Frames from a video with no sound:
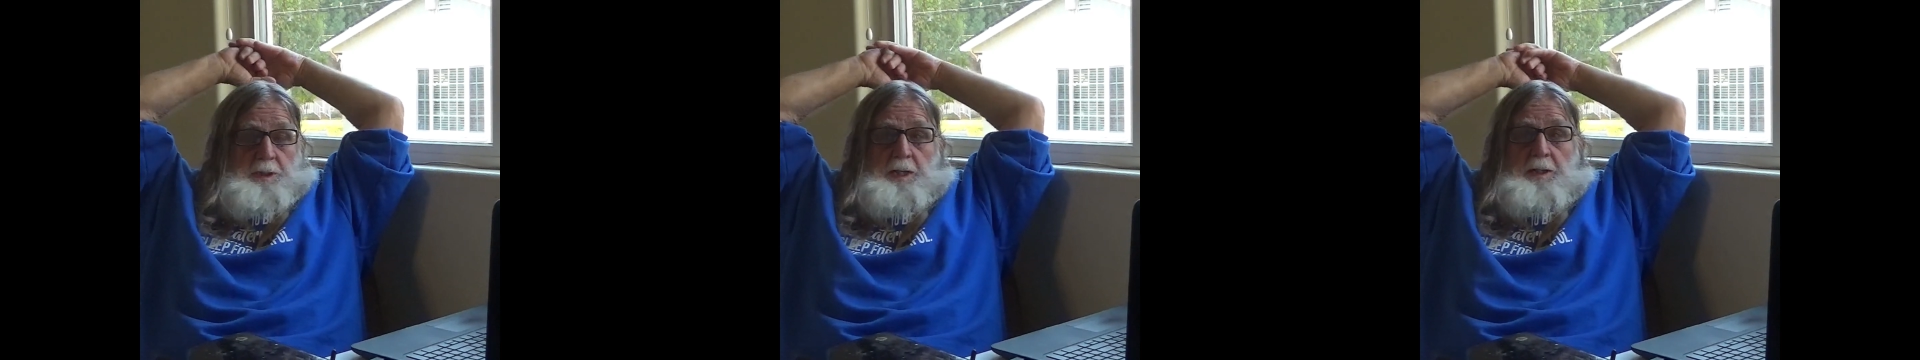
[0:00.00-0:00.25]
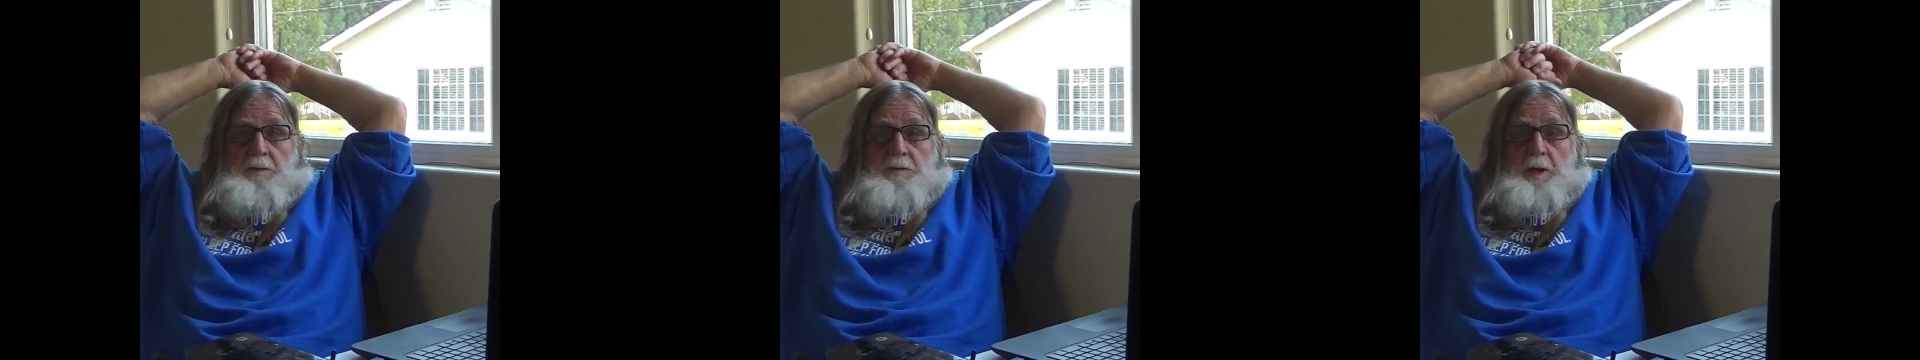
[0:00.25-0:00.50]

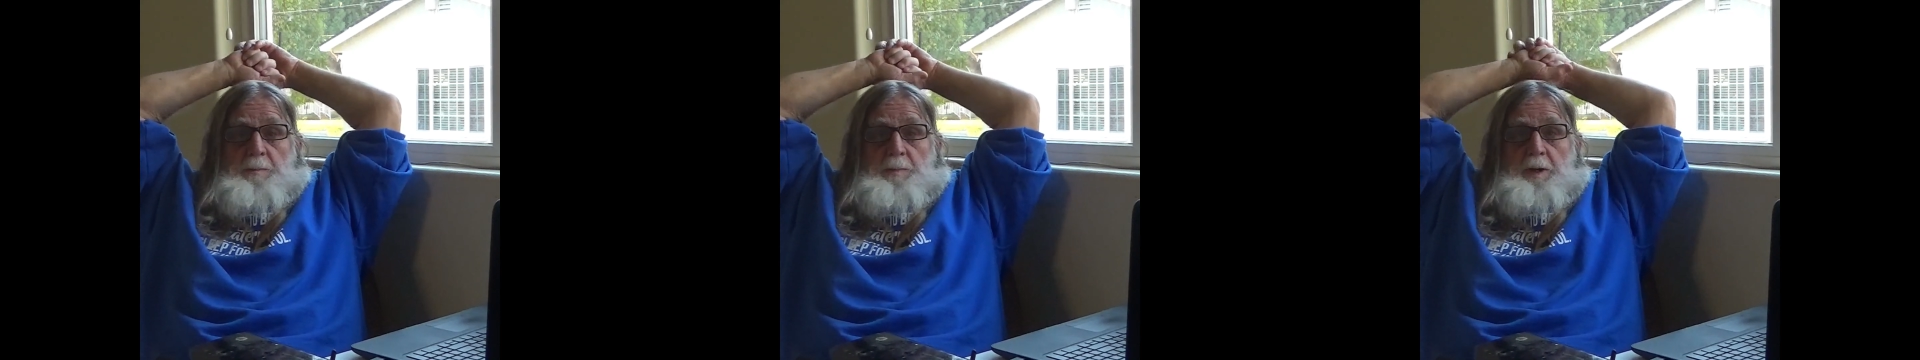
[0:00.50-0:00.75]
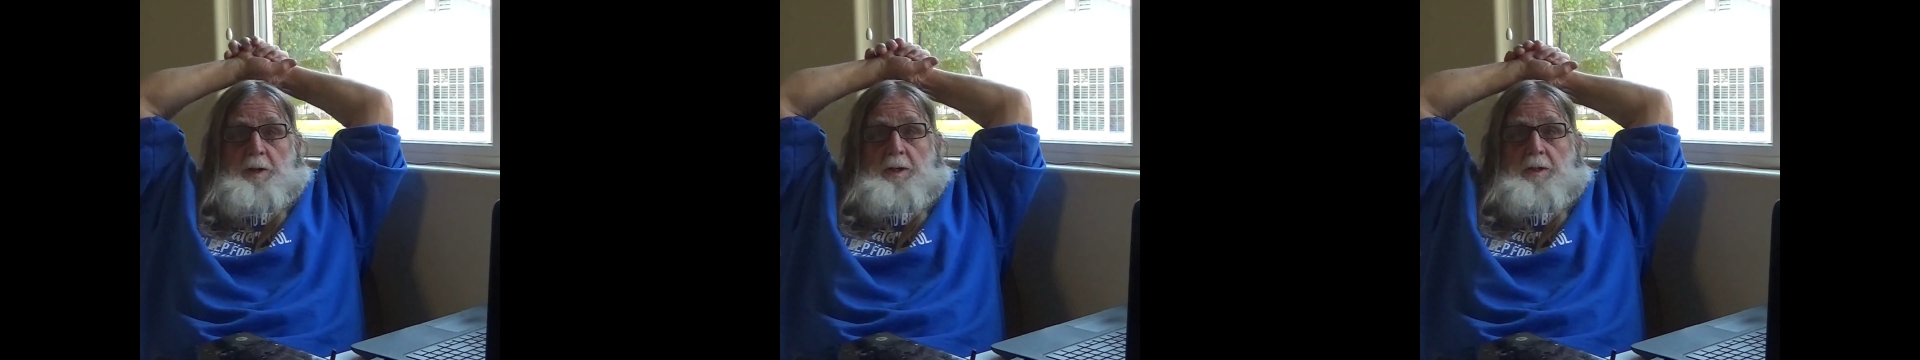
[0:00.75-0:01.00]
setting this up
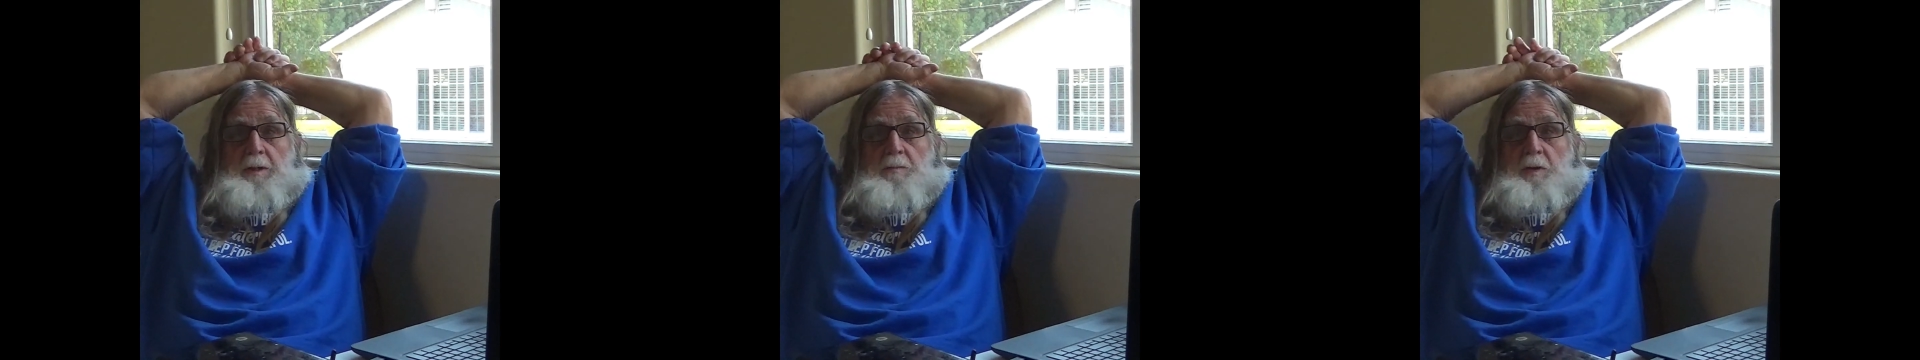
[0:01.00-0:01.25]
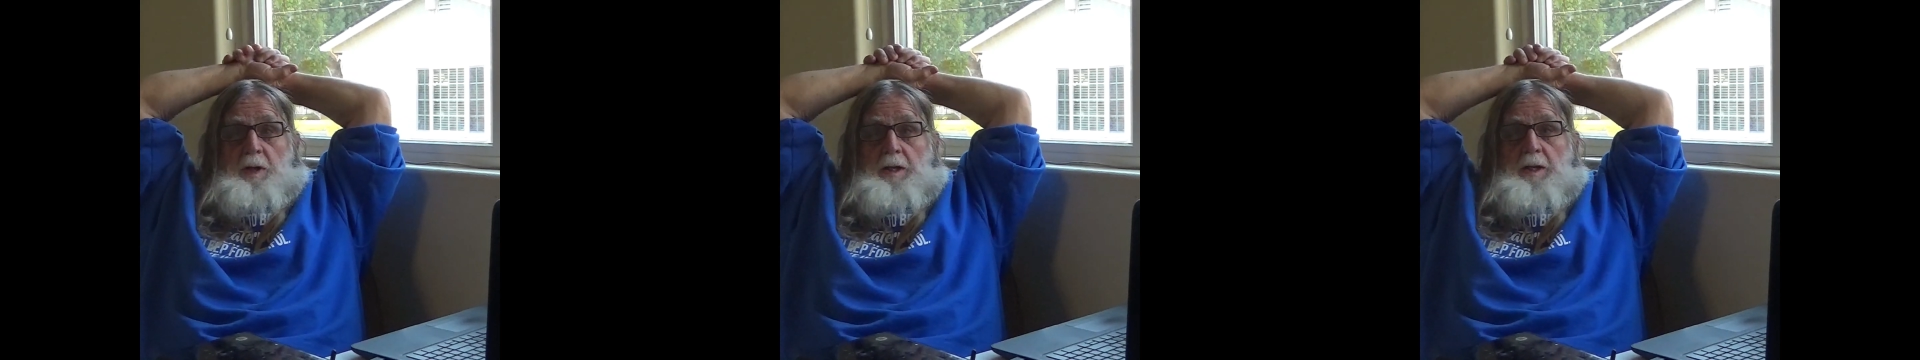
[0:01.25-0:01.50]
here
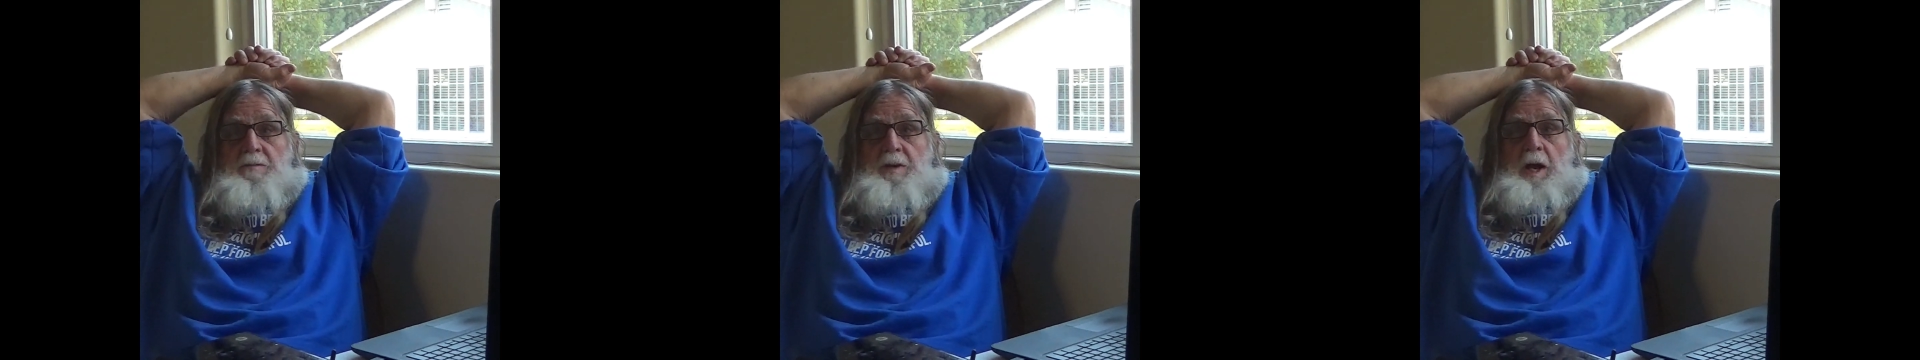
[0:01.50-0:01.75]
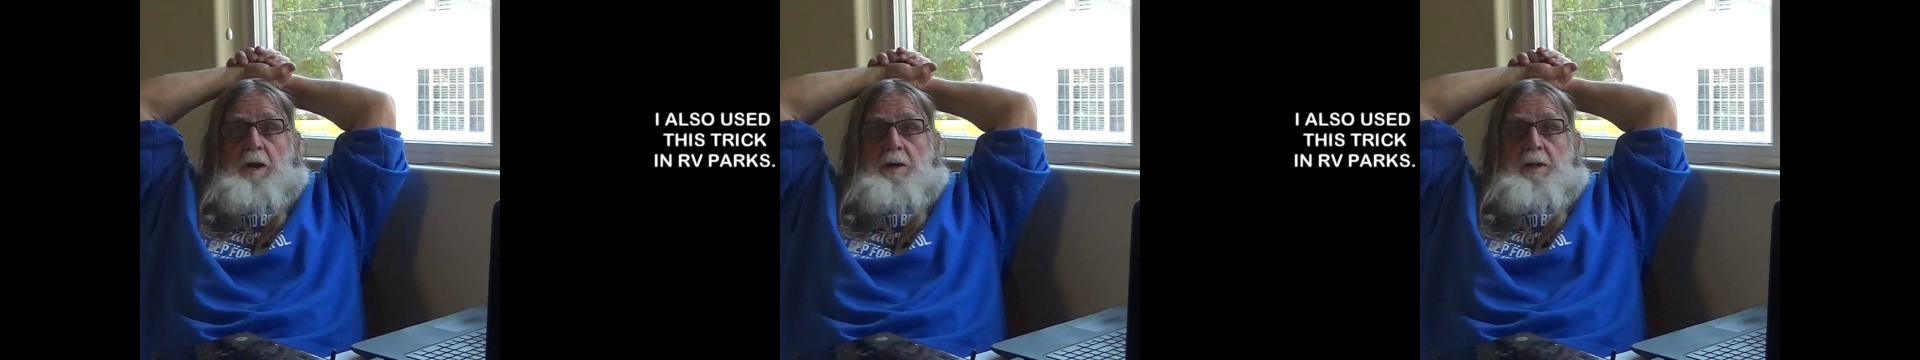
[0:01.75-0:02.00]
where I live now. I